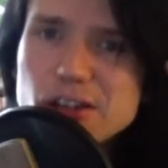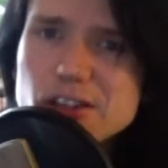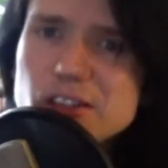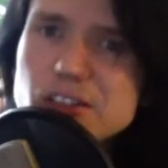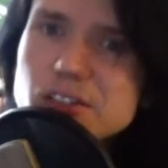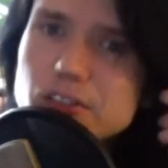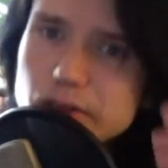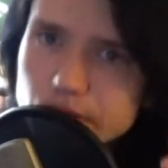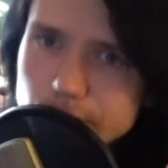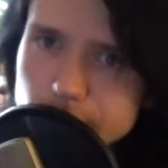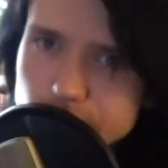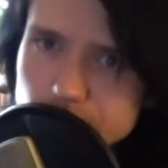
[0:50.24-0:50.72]
a
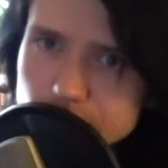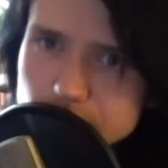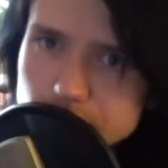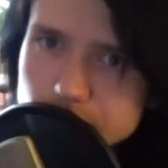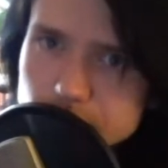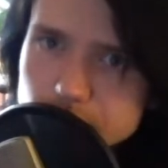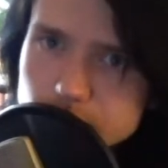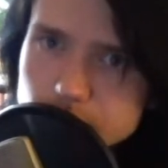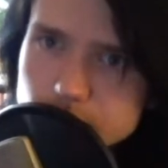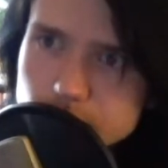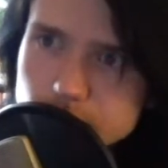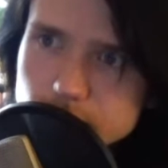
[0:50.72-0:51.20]
little
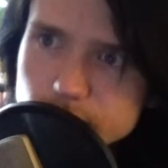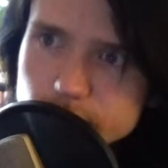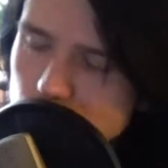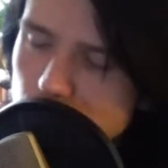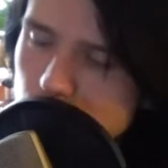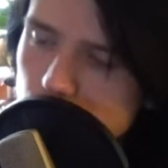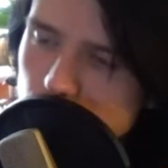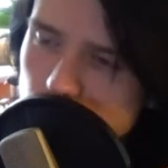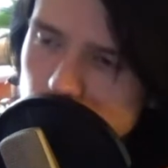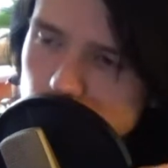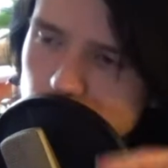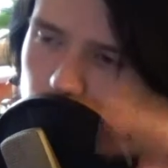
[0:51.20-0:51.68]
different.
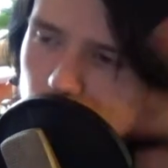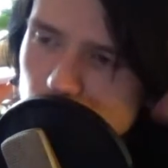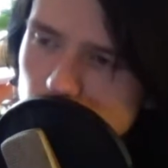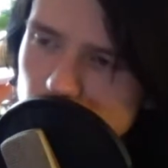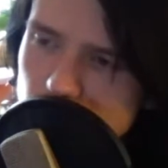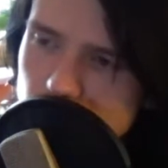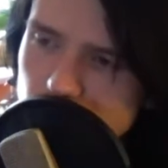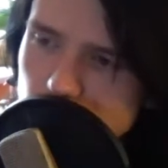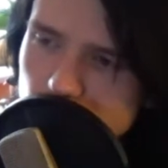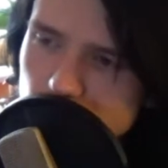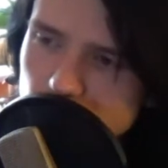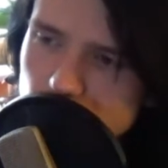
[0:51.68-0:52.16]

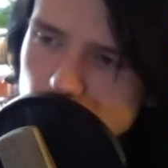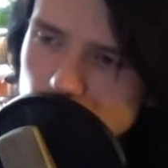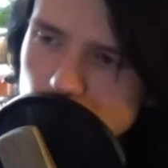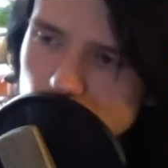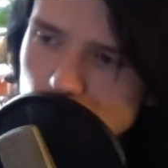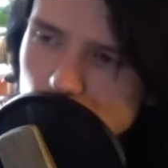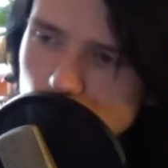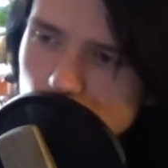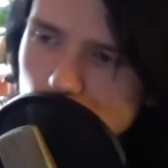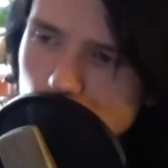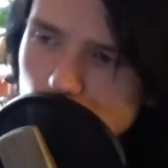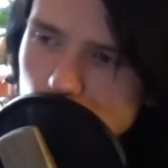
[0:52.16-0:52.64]
First
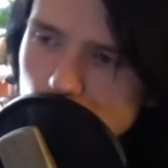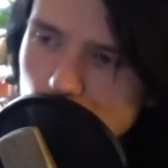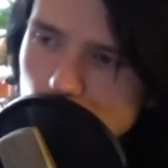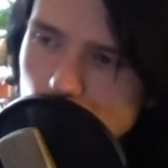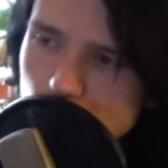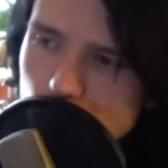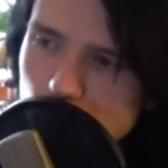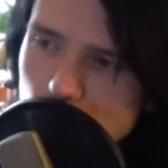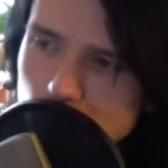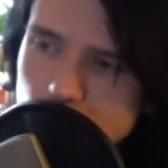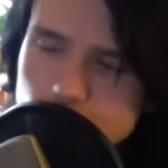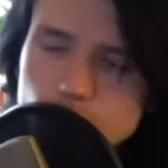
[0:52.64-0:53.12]
thing,
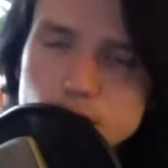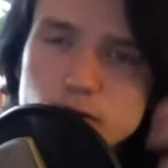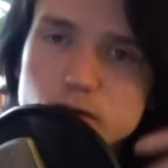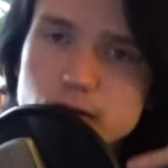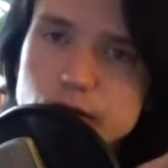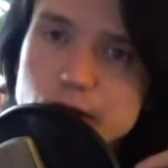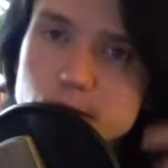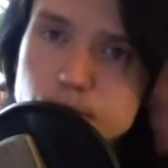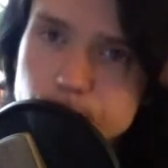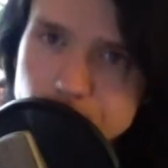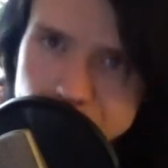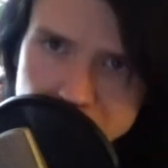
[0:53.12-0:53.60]
I
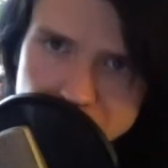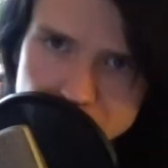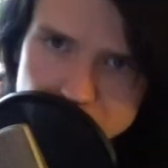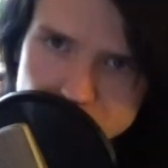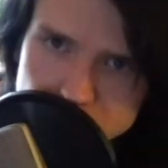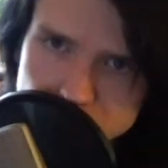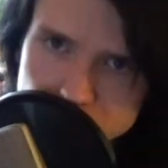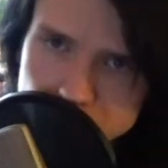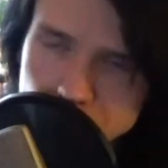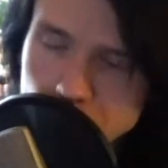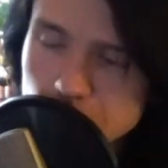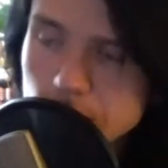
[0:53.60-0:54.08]
don't speak
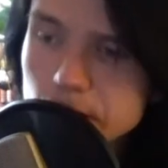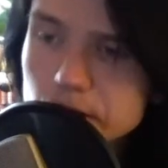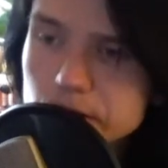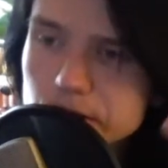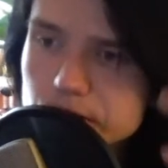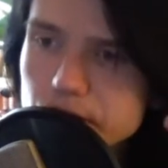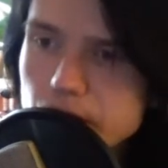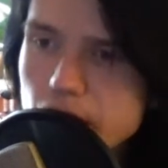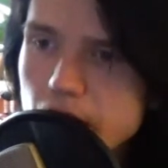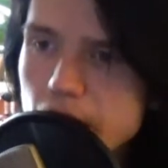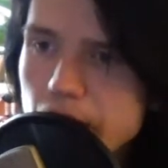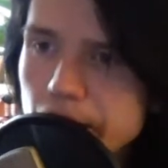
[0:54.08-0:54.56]
so
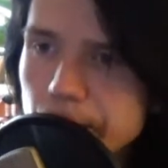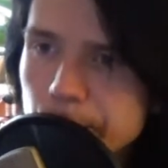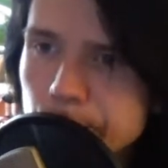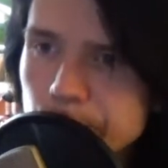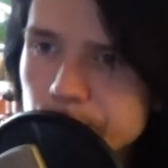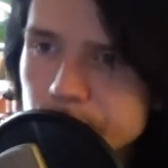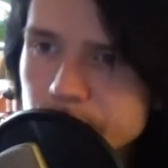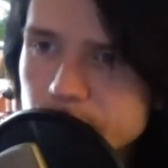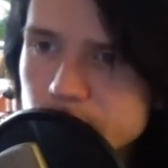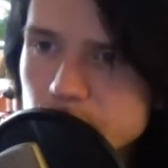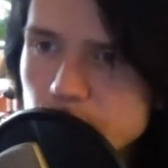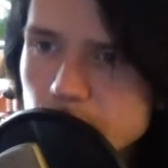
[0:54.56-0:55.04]
much,
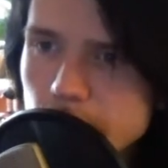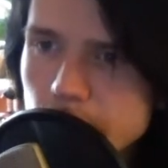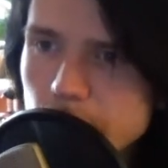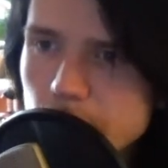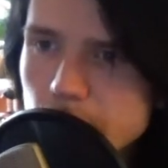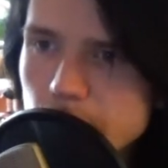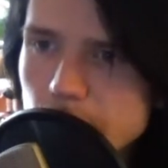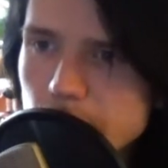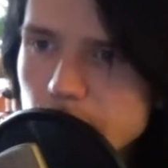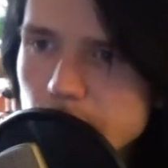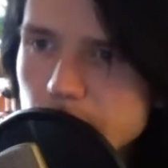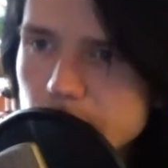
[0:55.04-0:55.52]
and
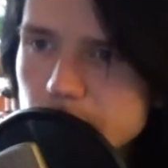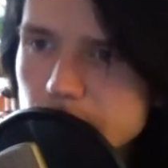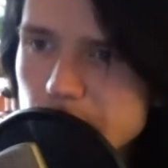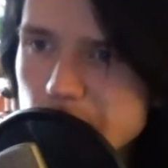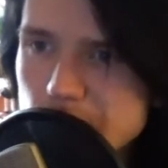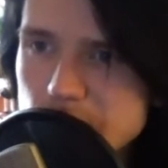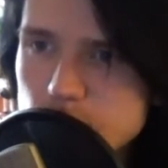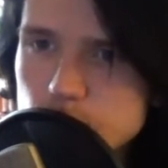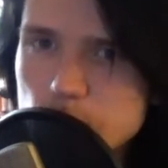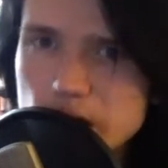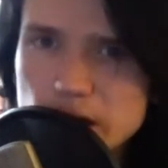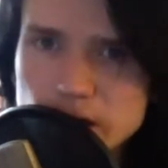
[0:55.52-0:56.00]

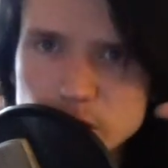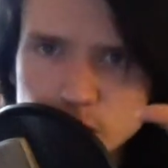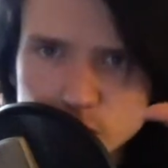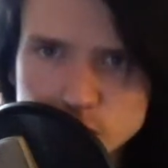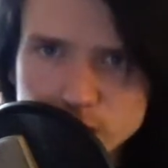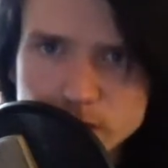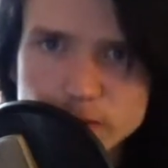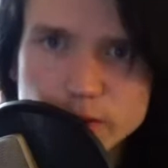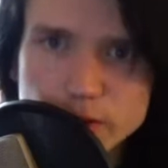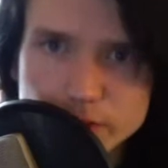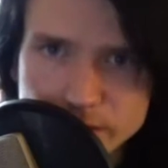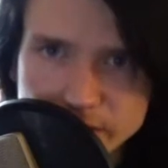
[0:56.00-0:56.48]
that's why I
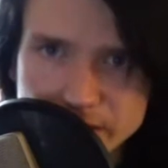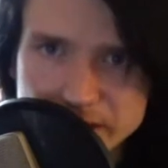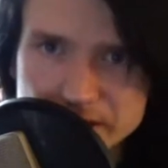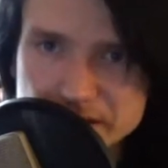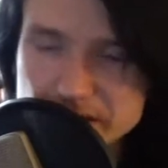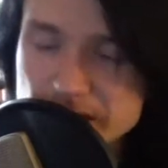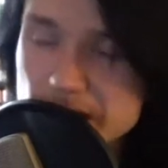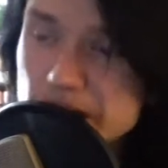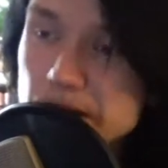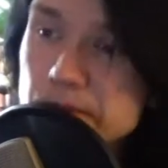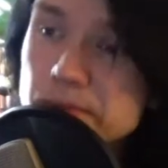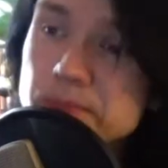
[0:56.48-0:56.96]
do it with
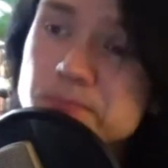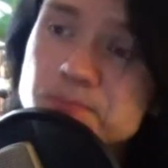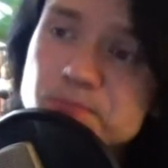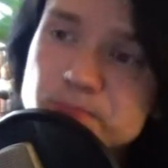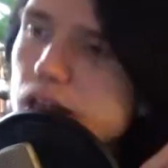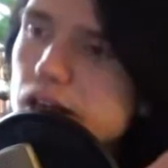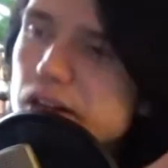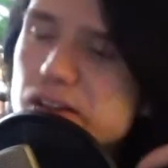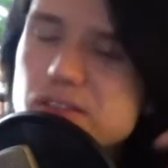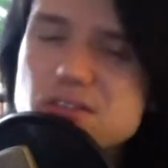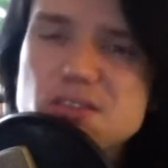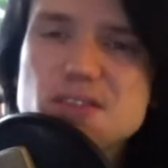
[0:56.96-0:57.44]
facecam.
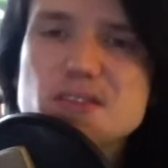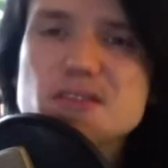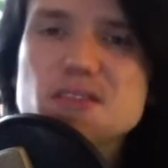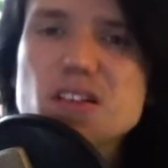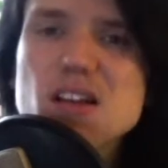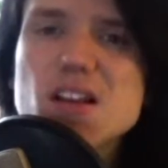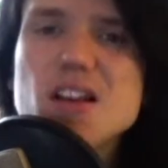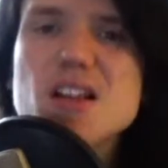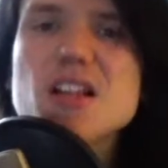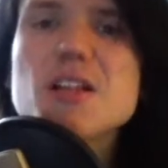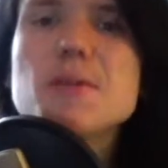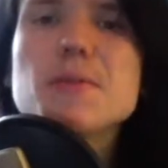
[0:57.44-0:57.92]

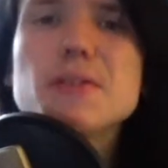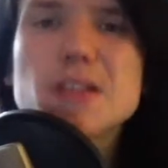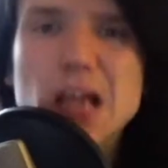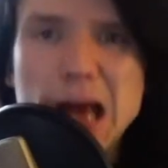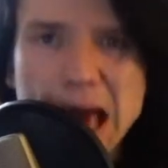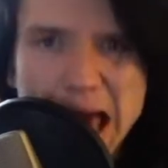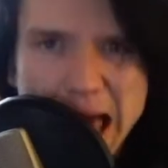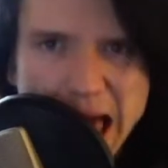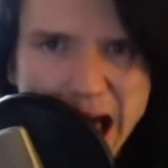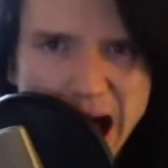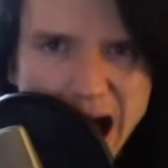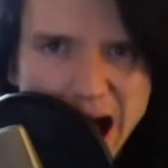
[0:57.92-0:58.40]
It's a little bit
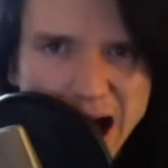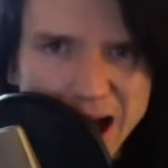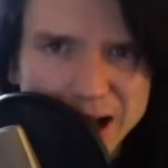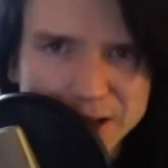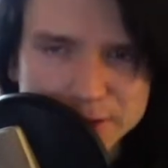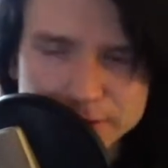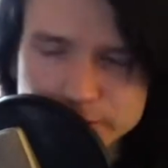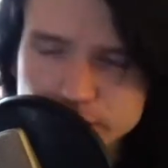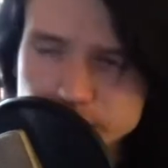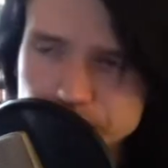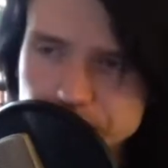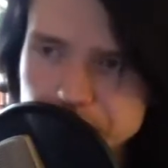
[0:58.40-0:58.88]

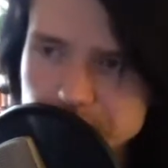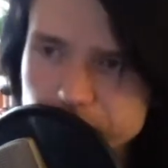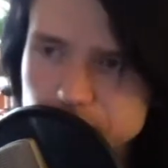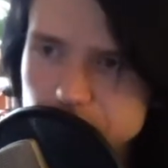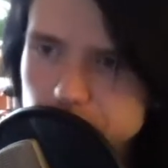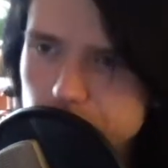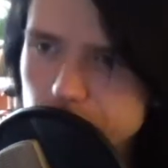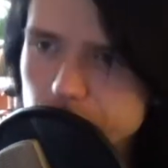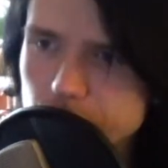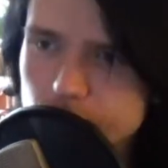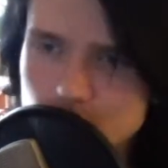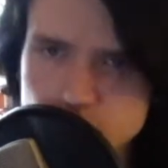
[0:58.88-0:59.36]
hard for me
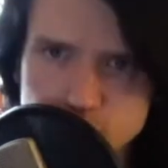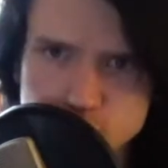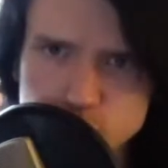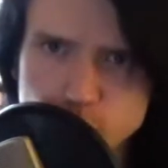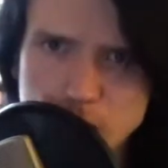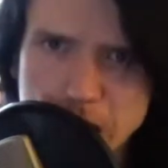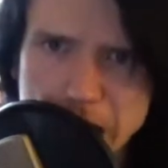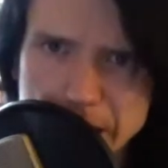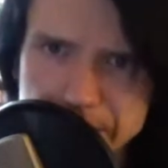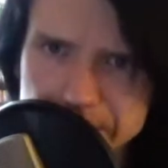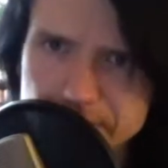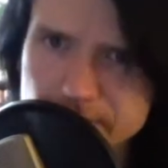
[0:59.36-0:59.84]
to
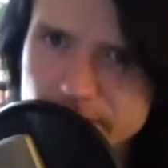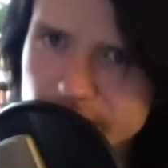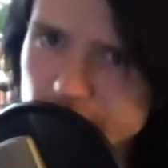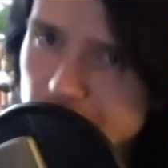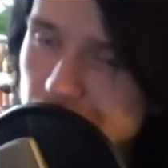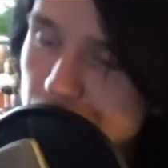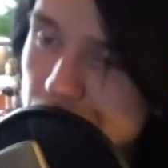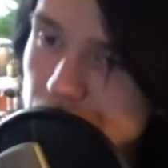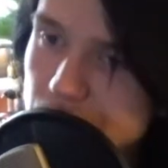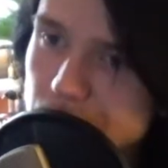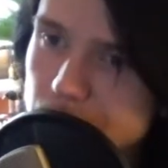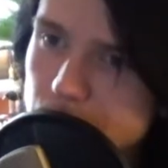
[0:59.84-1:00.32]
describe
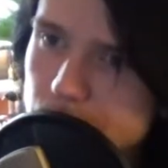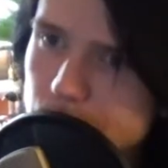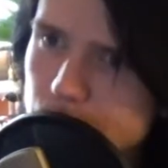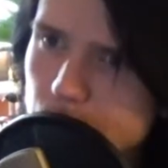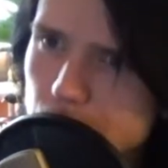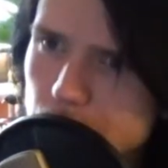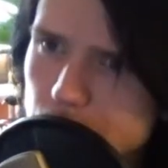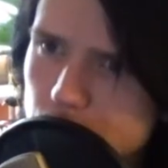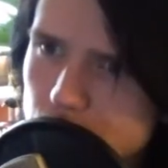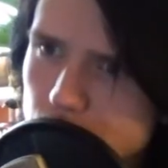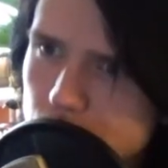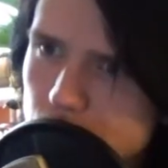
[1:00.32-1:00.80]
things,
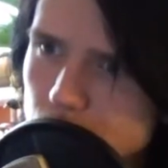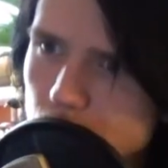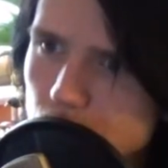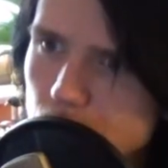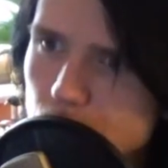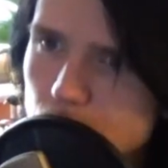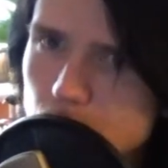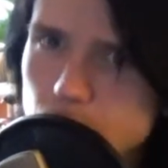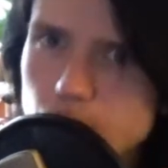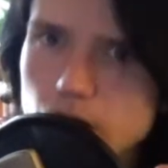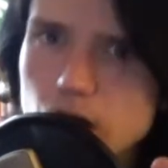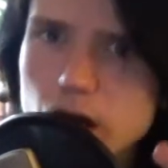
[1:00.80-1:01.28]
but
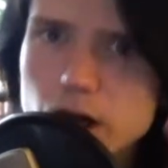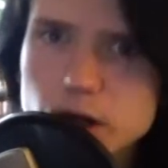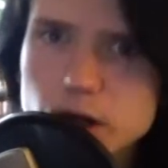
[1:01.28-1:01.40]
so